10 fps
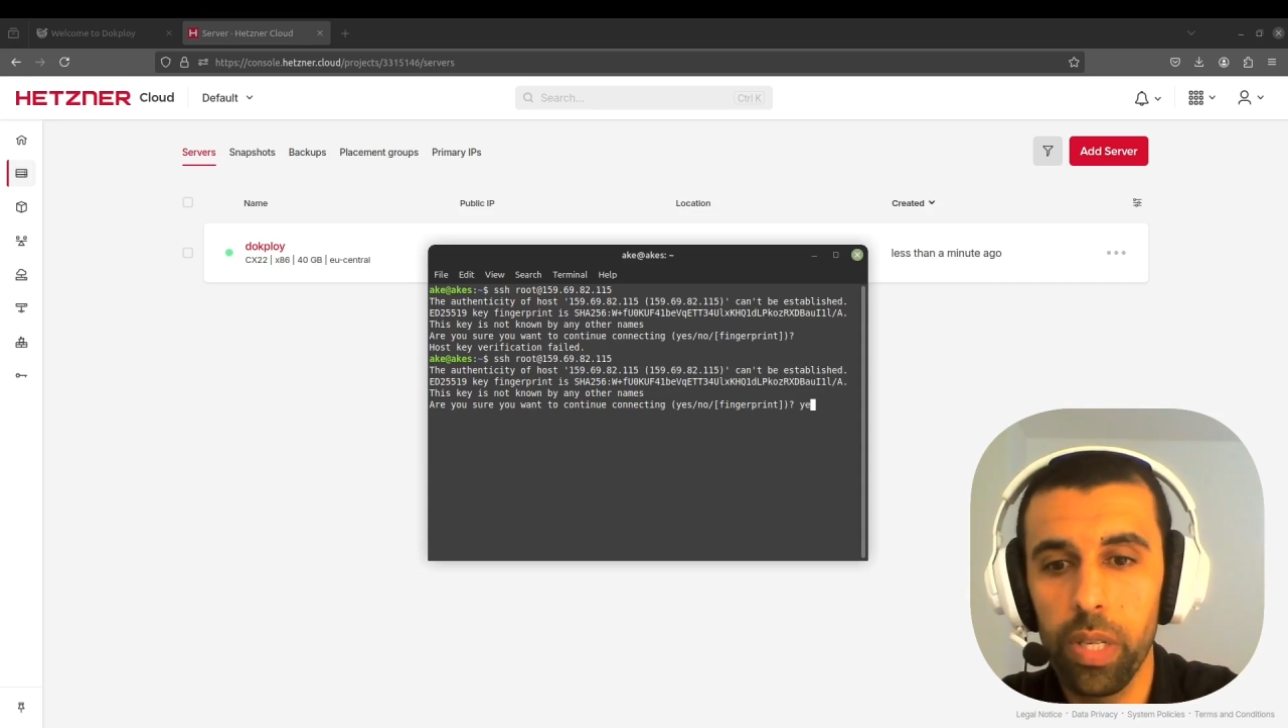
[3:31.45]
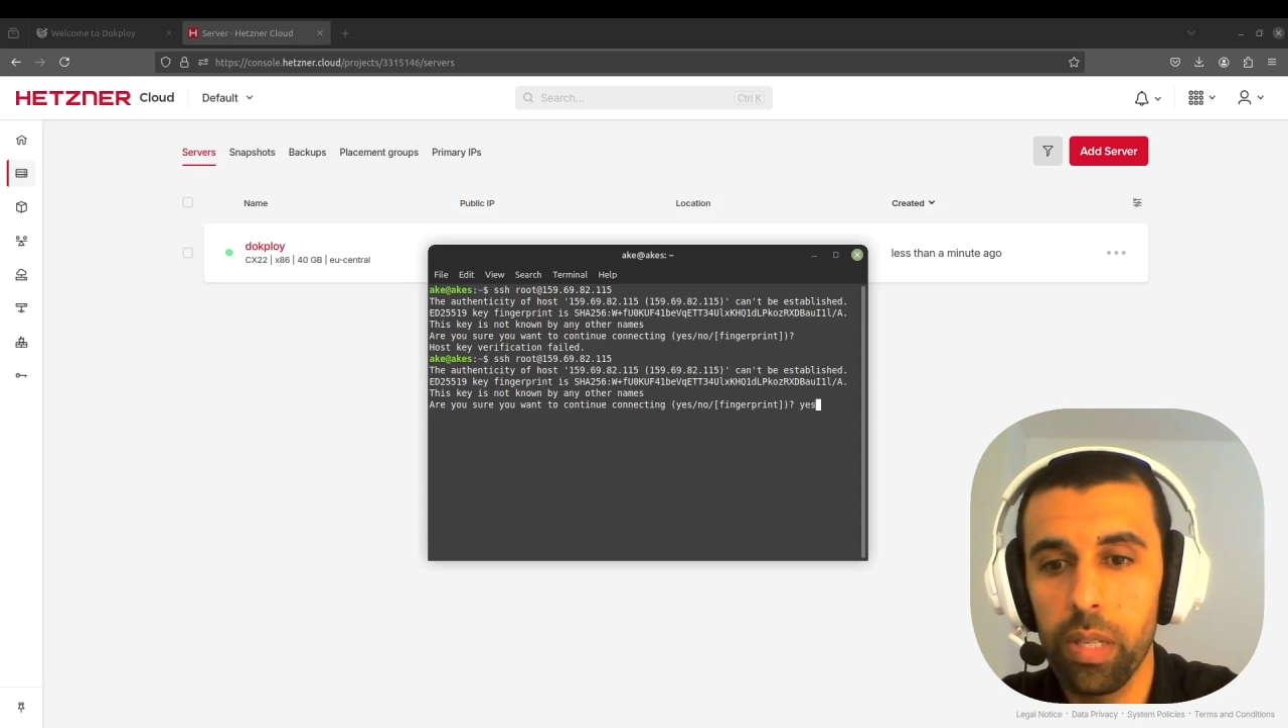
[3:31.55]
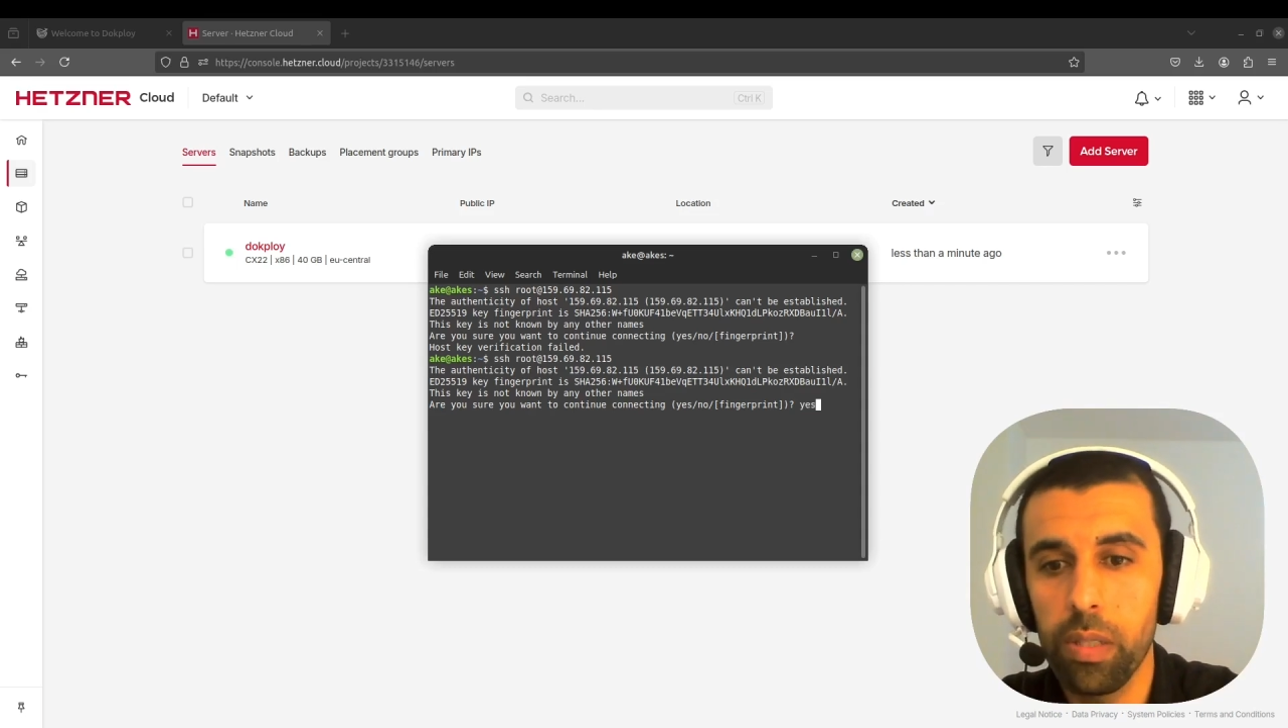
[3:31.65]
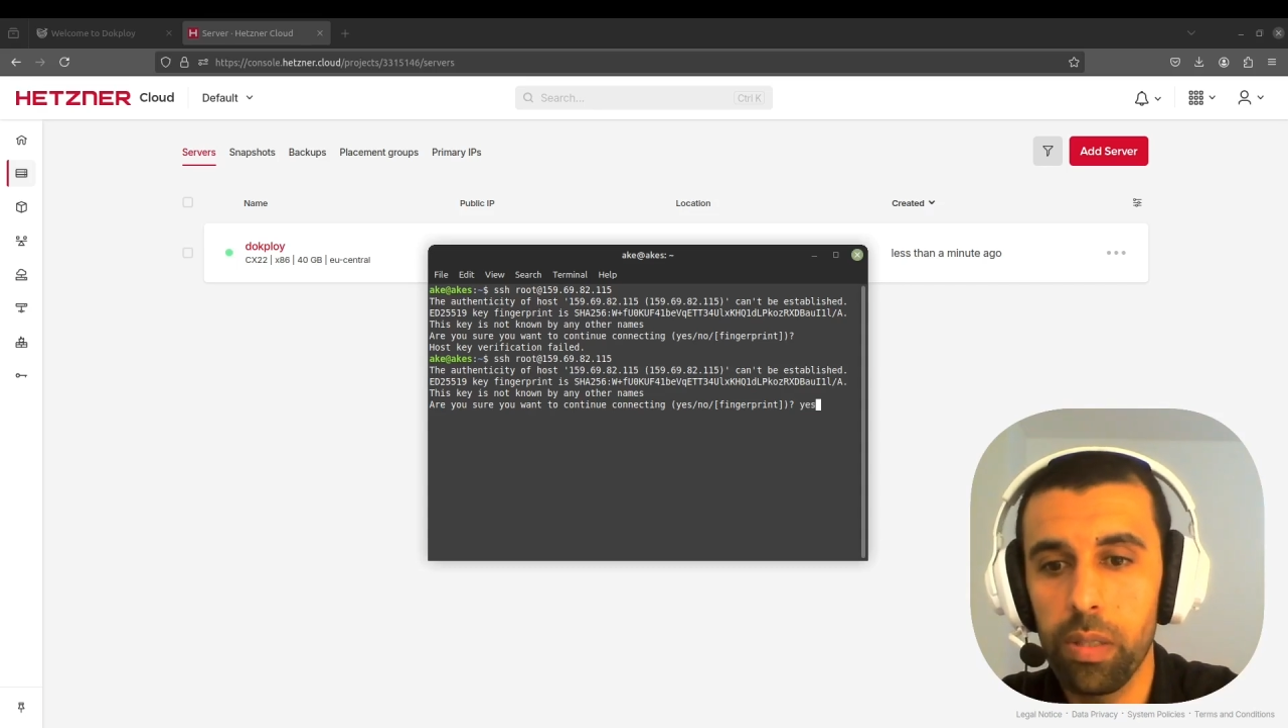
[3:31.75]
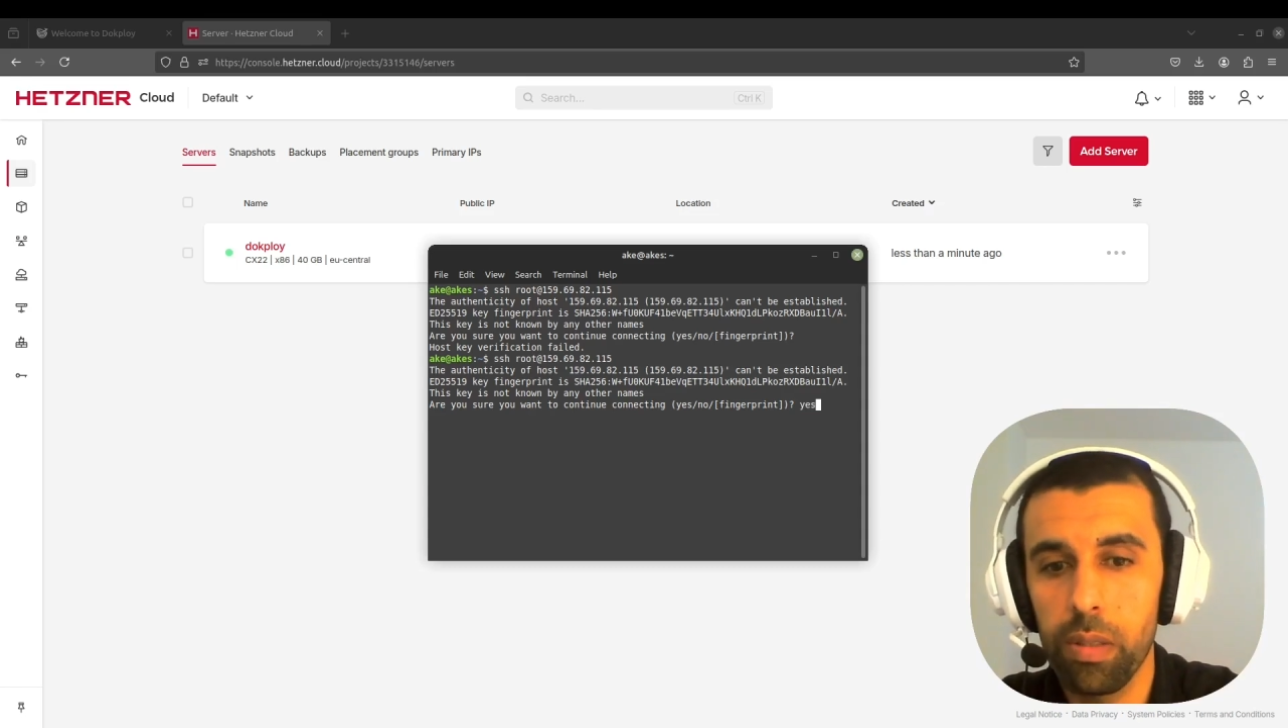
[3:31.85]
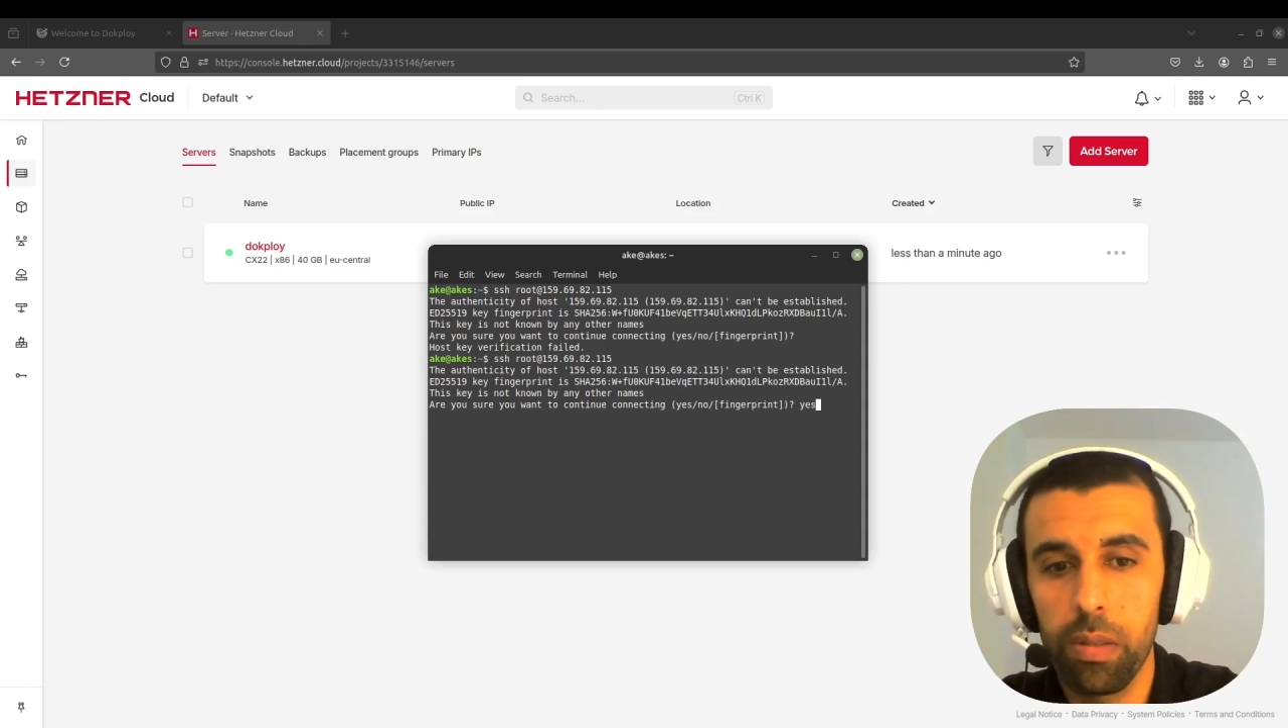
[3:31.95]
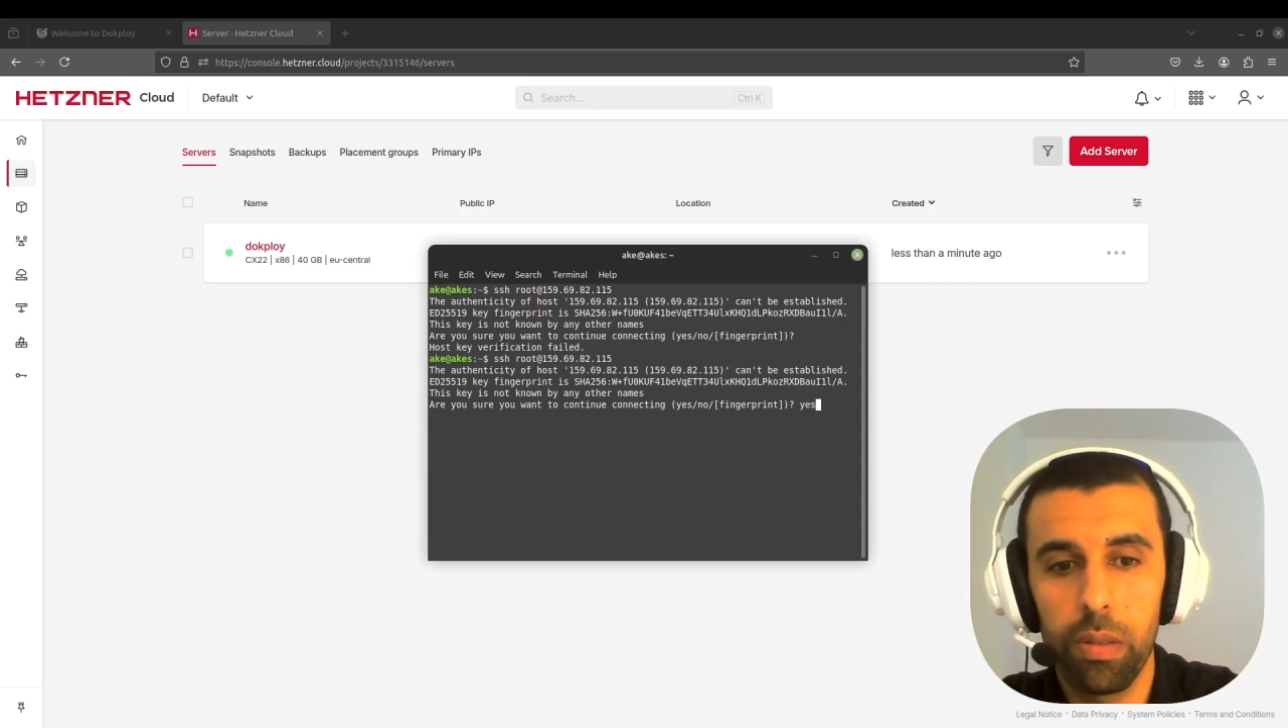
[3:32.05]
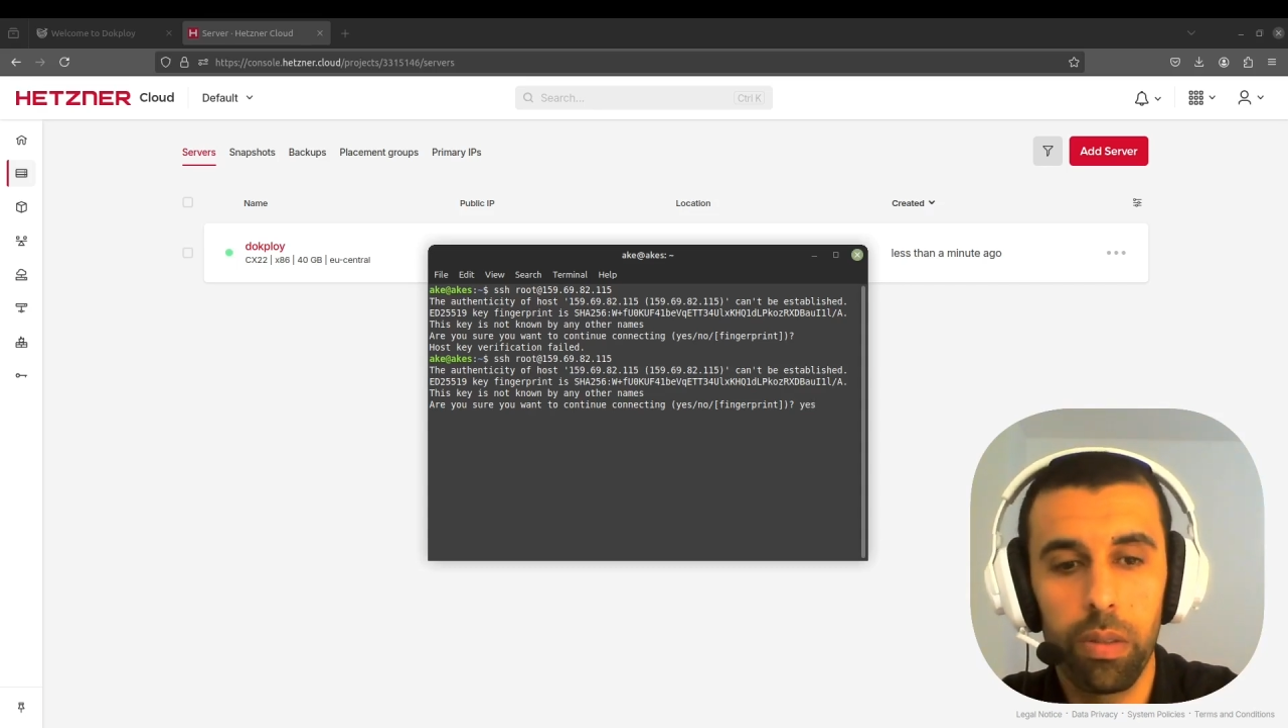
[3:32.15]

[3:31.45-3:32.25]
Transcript: yes,